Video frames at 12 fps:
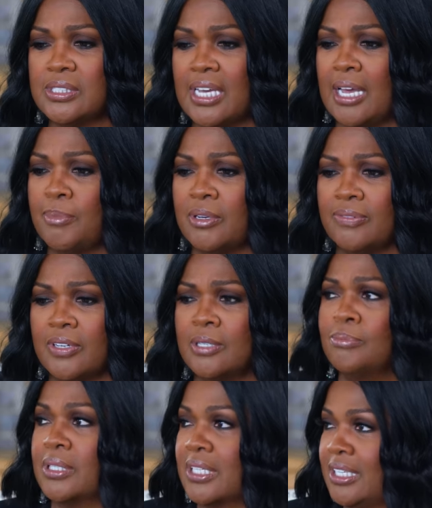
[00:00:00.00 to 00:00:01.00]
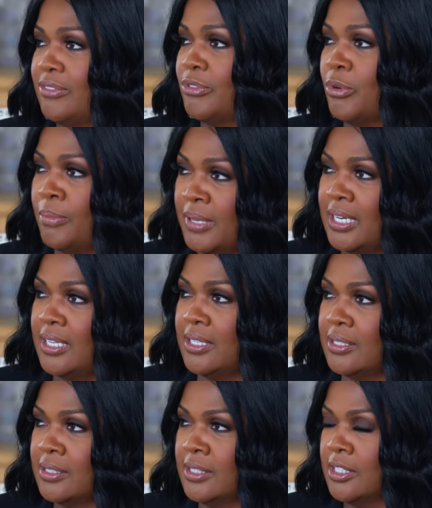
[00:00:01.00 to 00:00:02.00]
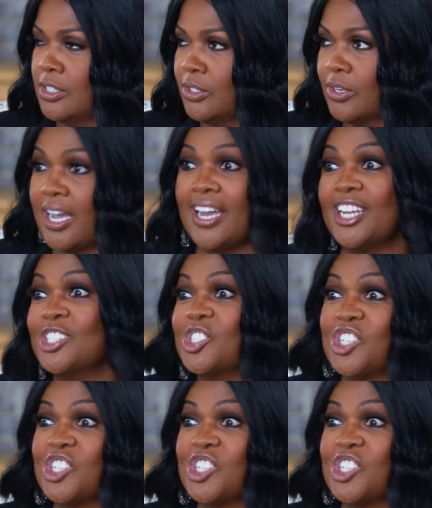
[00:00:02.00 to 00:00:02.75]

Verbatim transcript: time of unbelief yep. for a minute you're kind of in